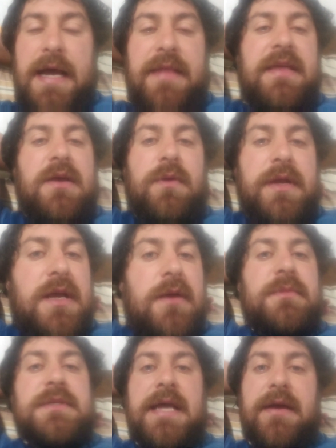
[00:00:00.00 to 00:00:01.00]
I think what it
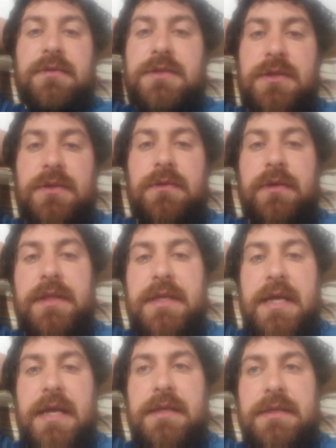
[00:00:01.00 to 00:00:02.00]
comes down to in
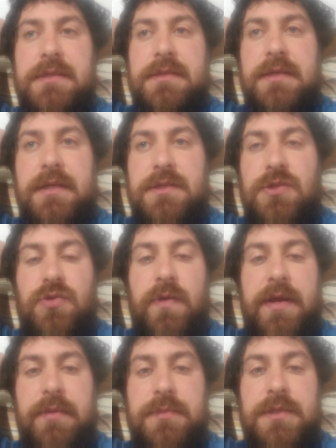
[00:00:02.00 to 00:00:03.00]
the end is, is
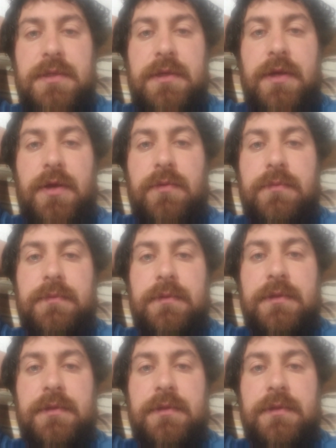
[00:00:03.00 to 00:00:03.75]
dreams, you know,